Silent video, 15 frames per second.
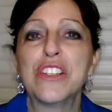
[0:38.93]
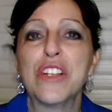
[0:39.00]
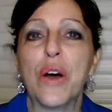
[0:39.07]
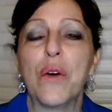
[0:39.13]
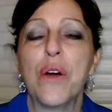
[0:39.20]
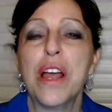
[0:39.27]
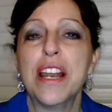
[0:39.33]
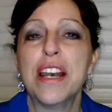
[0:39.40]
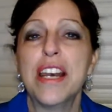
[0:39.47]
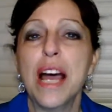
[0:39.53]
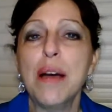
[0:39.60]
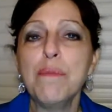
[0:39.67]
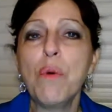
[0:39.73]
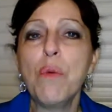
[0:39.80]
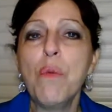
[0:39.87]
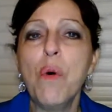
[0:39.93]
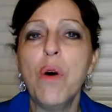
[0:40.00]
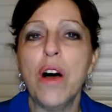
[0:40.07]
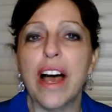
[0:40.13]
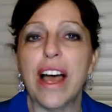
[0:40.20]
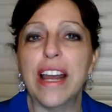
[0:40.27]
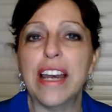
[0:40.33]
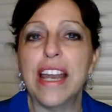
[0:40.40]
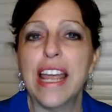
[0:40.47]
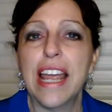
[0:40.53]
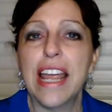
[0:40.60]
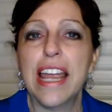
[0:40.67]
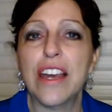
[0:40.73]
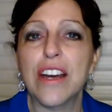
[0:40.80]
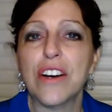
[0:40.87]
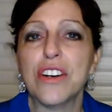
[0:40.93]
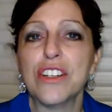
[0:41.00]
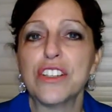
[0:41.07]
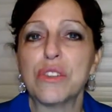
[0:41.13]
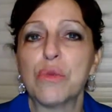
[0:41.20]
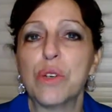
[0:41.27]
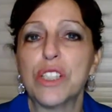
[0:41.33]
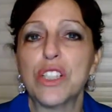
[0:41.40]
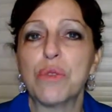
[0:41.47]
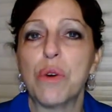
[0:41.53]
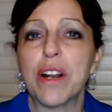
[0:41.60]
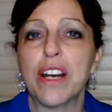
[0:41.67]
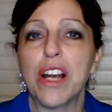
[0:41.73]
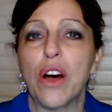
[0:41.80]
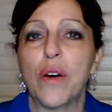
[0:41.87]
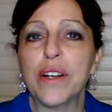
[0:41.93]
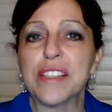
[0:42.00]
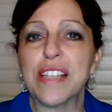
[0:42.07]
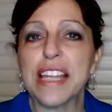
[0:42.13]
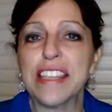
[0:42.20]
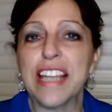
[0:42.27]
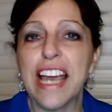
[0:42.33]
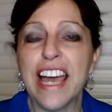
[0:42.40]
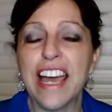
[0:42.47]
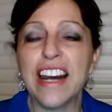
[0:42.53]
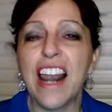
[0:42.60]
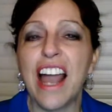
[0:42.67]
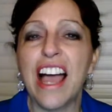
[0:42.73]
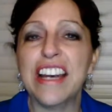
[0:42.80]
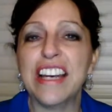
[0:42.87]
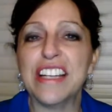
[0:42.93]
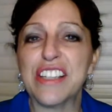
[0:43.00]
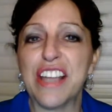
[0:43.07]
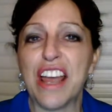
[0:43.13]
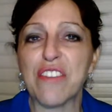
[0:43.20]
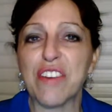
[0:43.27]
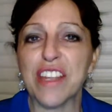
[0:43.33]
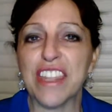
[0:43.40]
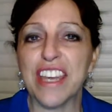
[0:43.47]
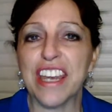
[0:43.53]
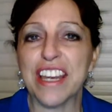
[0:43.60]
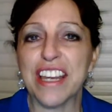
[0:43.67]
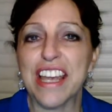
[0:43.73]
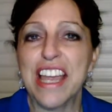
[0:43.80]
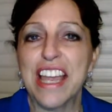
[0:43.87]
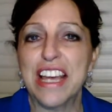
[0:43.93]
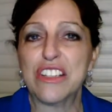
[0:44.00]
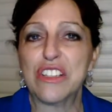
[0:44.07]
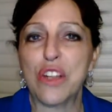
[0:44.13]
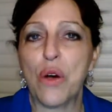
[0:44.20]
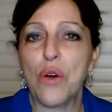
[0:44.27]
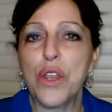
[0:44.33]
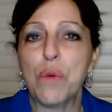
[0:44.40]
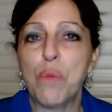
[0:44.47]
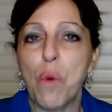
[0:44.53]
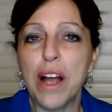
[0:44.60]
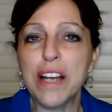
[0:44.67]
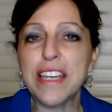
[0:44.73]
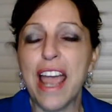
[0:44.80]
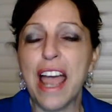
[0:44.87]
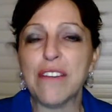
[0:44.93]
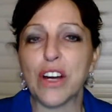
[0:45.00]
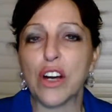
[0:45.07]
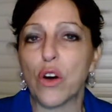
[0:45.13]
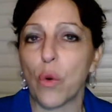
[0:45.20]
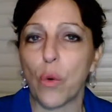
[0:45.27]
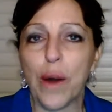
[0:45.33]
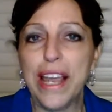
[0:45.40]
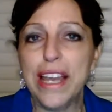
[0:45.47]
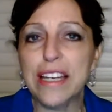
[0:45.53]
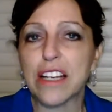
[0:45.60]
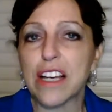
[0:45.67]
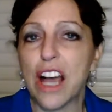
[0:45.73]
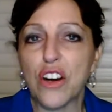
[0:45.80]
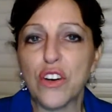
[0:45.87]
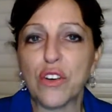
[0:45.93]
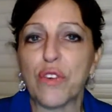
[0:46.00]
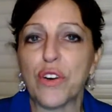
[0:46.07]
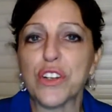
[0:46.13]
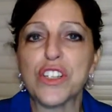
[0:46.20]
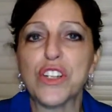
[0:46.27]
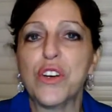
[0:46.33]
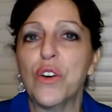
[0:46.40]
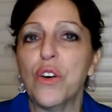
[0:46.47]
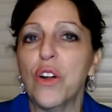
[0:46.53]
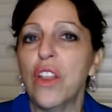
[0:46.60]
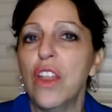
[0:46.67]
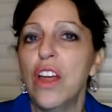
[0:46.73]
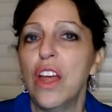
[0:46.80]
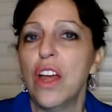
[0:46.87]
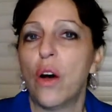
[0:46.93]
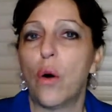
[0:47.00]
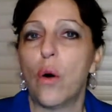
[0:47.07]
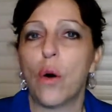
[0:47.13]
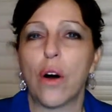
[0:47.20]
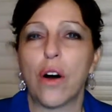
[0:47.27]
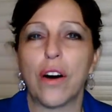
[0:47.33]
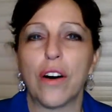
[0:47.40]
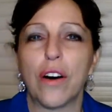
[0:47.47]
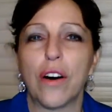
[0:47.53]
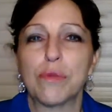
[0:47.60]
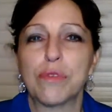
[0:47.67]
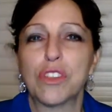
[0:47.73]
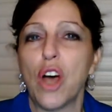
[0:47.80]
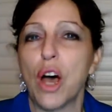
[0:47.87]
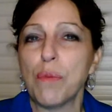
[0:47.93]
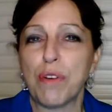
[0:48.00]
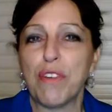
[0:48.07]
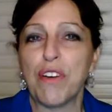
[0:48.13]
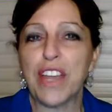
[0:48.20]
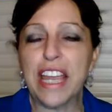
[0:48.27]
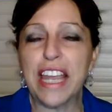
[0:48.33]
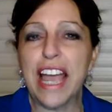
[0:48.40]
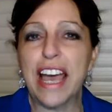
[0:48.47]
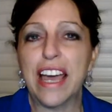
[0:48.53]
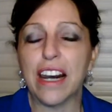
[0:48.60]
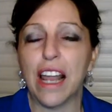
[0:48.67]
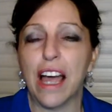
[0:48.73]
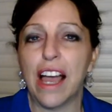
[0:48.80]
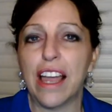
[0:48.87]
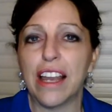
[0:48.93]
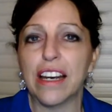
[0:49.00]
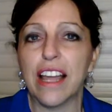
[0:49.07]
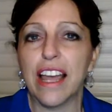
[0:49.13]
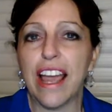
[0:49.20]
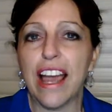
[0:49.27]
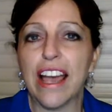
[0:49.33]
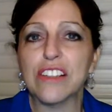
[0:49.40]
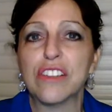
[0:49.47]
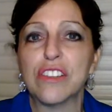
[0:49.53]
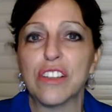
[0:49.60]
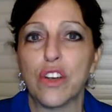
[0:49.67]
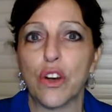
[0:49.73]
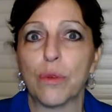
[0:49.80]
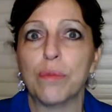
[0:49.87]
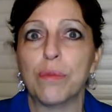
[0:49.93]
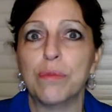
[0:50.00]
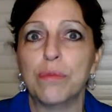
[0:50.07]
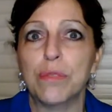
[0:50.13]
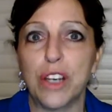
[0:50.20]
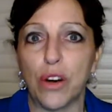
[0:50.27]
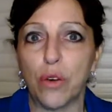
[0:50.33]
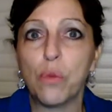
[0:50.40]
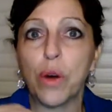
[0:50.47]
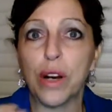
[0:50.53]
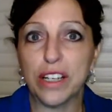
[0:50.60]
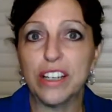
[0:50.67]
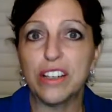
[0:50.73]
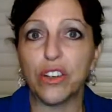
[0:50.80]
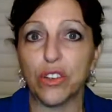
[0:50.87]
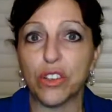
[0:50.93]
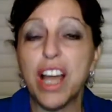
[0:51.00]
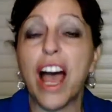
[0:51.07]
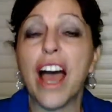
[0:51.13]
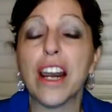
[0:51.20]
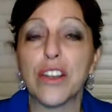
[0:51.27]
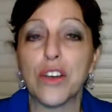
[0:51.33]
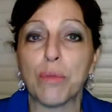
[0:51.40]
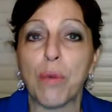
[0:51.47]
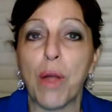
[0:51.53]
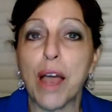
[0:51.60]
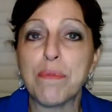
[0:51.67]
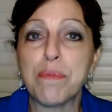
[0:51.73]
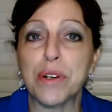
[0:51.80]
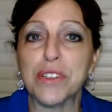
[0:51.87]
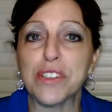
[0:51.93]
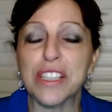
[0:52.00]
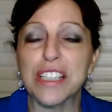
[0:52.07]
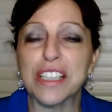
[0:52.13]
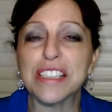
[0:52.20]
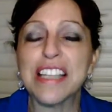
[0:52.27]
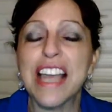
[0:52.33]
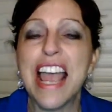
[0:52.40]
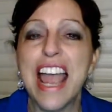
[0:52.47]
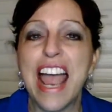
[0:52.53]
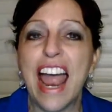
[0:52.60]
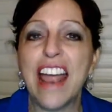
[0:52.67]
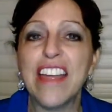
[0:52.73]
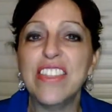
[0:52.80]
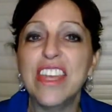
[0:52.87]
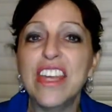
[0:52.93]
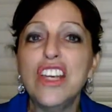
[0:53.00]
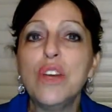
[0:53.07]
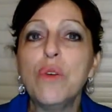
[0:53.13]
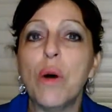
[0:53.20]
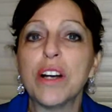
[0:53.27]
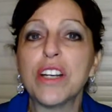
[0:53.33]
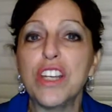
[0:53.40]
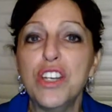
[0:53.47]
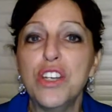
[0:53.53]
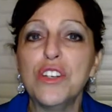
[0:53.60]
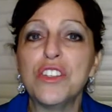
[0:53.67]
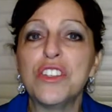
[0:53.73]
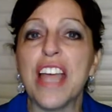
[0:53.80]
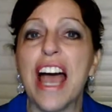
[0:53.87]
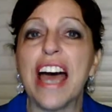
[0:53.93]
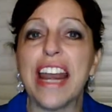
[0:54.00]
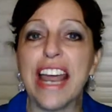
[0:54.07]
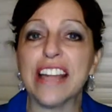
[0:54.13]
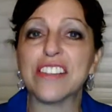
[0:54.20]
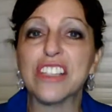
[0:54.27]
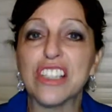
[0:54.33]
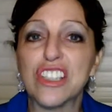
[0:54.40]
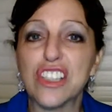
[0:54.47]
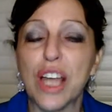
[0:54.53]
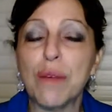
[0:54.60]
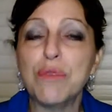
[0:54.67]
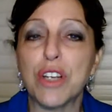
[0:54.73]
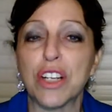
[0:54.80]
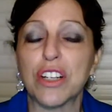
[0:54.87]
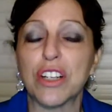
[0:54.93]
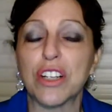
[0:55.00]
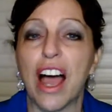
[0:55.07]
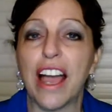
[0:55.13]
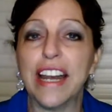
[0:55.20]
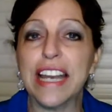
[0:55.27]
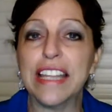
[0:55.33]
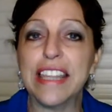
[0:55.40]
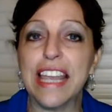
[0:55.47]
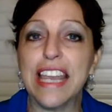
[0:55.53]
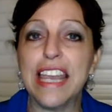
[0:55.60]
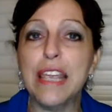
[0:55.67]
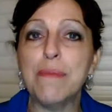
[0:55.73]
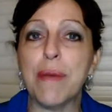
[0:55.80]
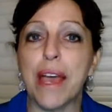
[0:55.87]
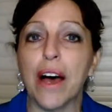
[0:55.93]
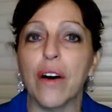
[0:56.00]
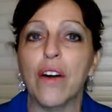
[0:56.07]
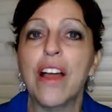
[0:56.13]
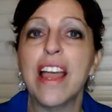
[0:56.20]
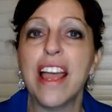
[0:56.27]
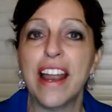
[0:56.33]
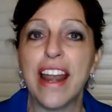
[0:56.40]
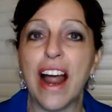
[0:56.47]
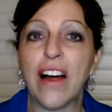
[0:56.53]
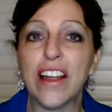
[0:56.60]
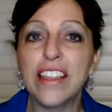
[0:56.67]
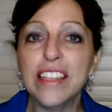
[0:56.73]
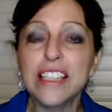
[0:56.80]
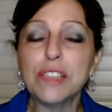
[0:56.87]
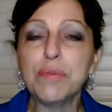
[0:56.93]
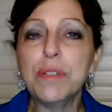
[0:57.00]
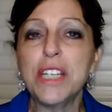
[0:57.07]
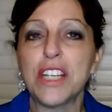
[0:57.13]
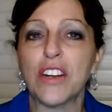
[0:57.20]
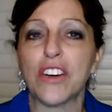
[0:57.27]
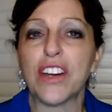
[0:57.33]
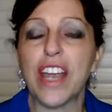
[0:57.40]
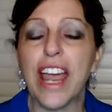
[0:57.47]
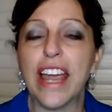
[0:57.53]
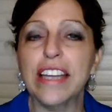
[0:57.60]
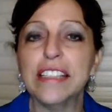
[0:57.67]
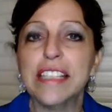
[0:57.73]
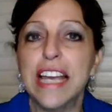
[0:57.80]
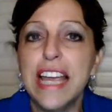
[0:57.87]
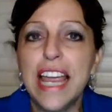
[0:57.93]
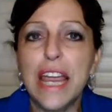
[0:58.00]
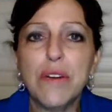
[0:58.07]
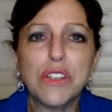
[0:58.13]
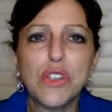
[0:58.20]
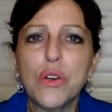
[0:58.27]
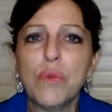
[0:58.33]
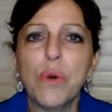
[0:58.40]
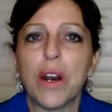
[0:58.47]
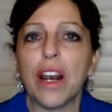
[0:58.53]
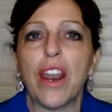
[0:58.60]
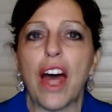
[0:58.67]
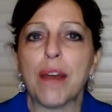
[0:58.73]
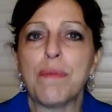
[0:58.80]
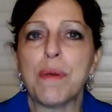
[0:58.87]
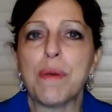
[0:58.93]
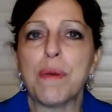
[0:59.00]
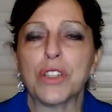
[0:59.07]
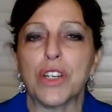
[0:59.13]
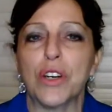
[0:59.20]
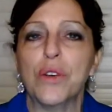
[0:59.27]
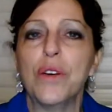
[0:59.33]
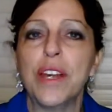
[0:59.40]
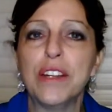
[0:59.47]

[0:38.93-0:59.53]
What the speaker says: So, number one, here's what you want to know is the headline is everything. So you want to have a great controversial or thought-provoking headline as your, what your title of your blog post is, and then you want to use that as the subject line in the email. Now, in this particular case, he was doing what a lot of people do.